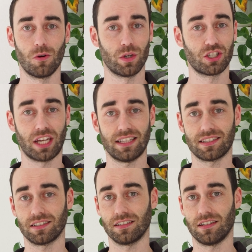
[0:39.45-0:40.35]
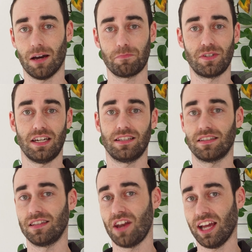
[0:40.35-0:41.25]
which gets an update
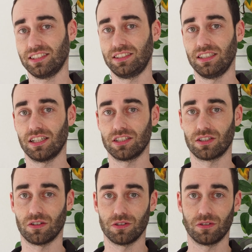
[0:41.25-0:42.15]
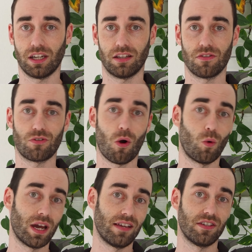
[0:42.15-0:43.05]
in the next year, so you can throw
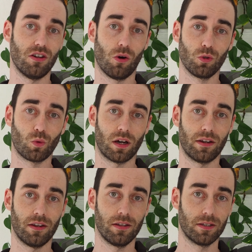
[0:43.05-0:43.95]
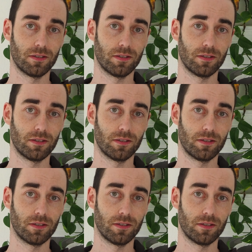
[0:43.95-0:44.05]
away the old one.